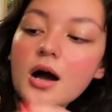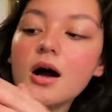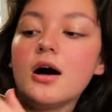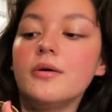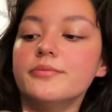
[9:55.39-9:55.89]

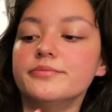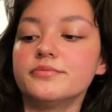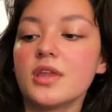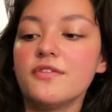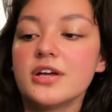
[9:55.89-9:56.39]
Um,
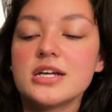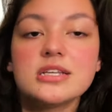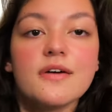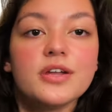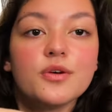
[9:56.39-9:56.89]
if you guys
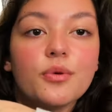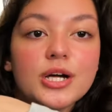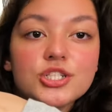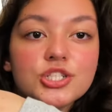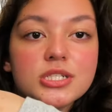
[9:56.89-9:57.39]
have any
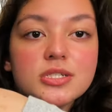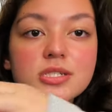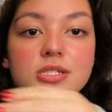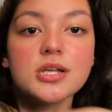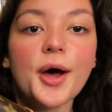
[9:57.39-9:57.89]

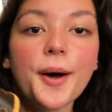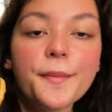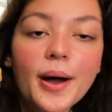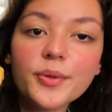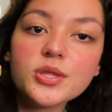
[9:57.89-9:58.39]
questions
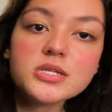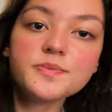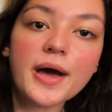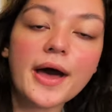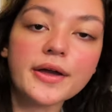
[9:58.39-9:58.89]
about this
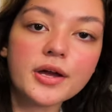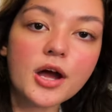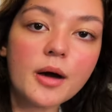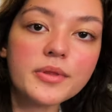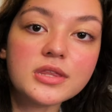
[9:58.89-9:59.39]
bag,
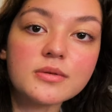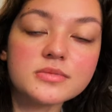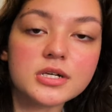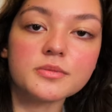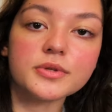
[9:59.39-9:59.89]
comment them
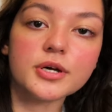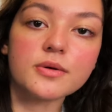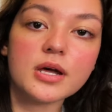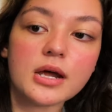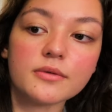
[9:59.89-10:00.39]
down below
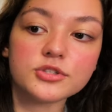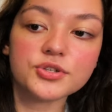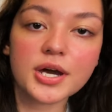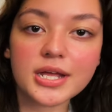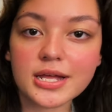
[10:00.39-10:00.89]
and I will
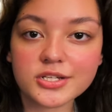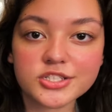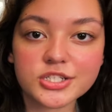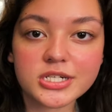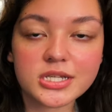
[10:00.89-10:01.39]
try to
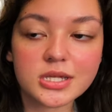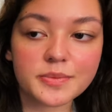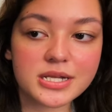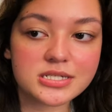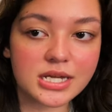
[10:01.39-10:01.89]
answer it the
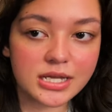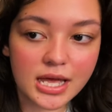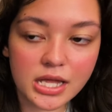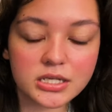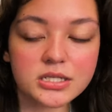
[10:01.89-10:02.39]
best I
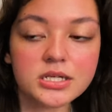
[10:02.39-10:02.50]
can.